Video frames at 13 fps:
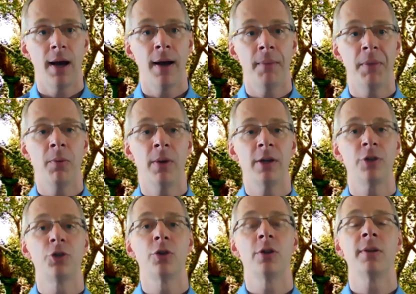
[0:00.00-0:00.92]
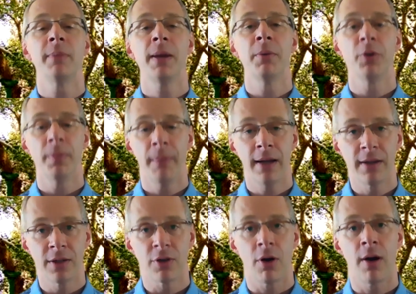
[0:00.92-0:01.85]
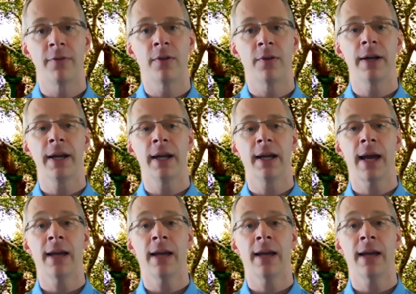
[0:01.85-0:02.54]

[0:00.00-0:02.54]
He wanted Chunda to be able to make this offering,